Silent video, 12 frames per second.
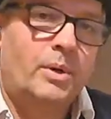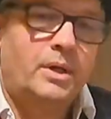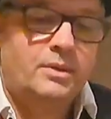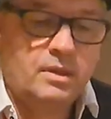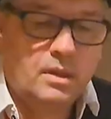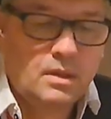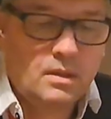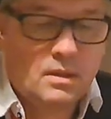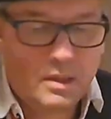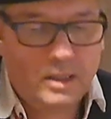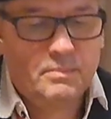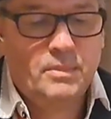painting,
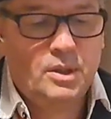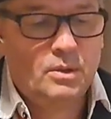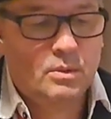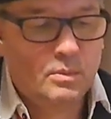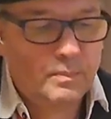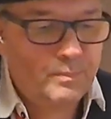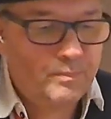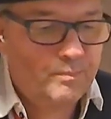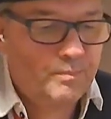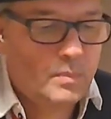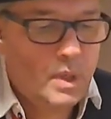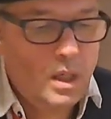let me know.
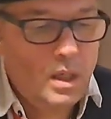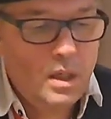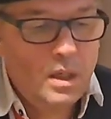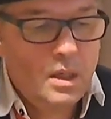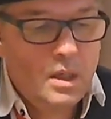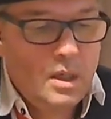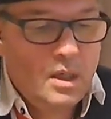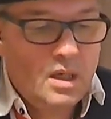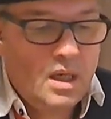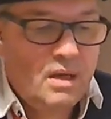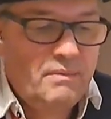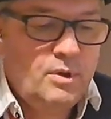
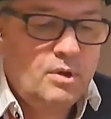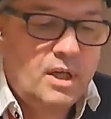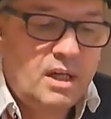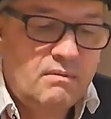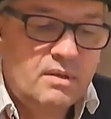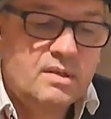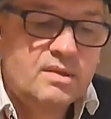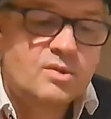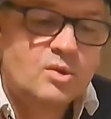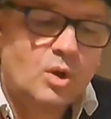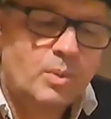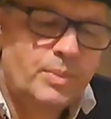Have you ever
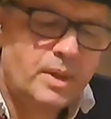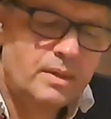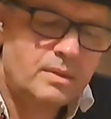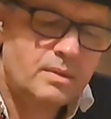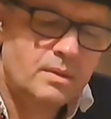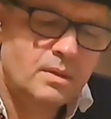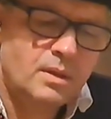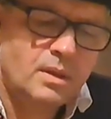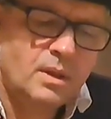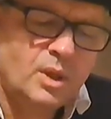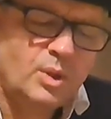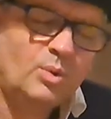stopped
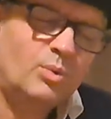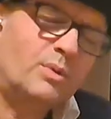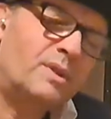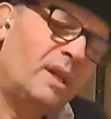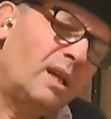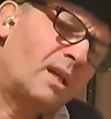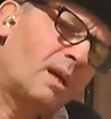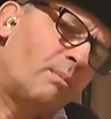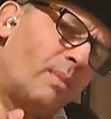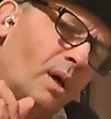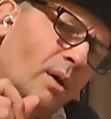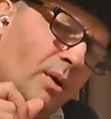to think
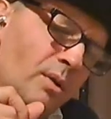about